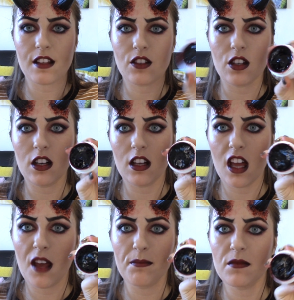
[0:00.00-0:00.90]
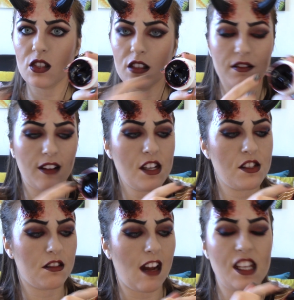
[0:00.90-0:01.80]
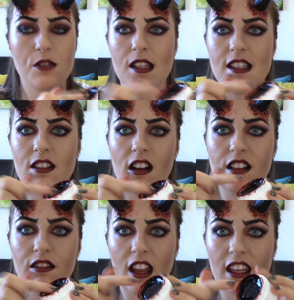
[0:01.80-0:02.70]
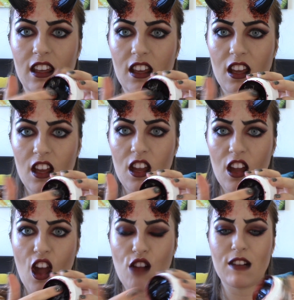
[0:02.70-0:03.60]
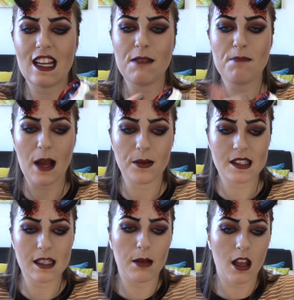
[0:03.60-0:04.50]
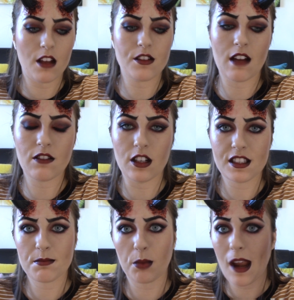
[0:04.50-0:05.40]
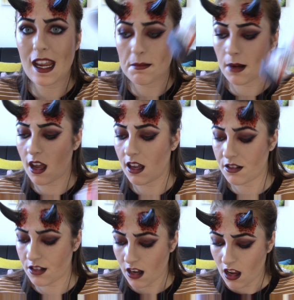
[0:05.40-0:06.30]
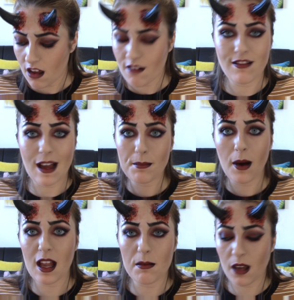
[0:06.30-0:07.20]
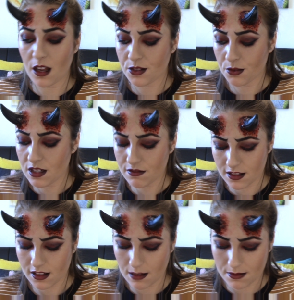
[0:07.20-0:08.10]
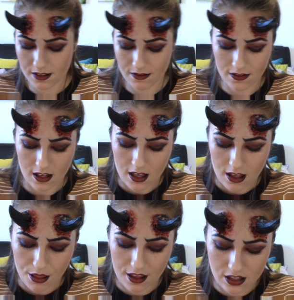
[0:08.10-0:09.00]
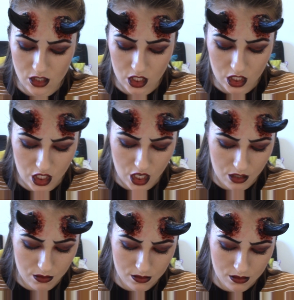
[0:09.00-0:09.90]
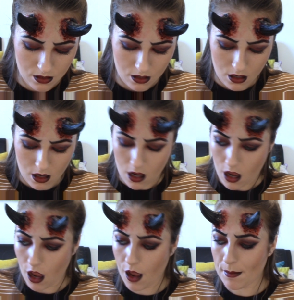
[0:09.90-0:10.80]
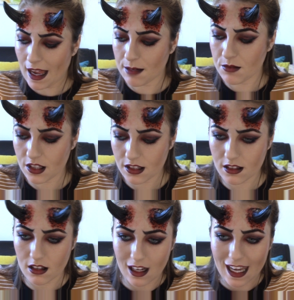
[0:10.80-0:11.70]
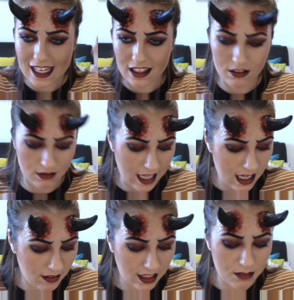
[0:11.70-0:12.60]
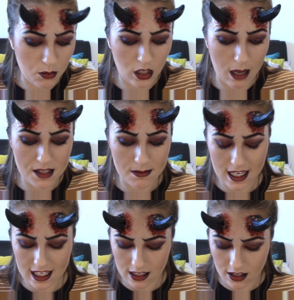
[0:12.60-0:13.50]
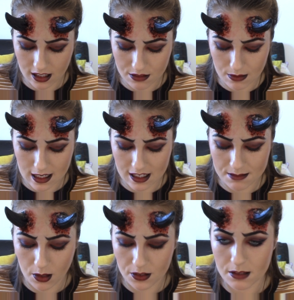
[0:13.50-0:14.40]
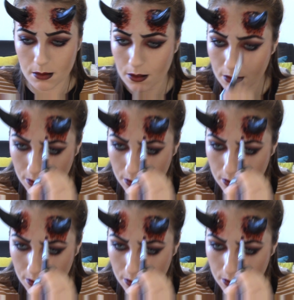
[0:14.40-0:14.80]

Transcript: I've got sort of fresh scratch, which is kind of like a really bouncy blood. I've got a spray blood, vampire blood, all different types of things you can use. And I'm just layering them all up to make it look as real as possible.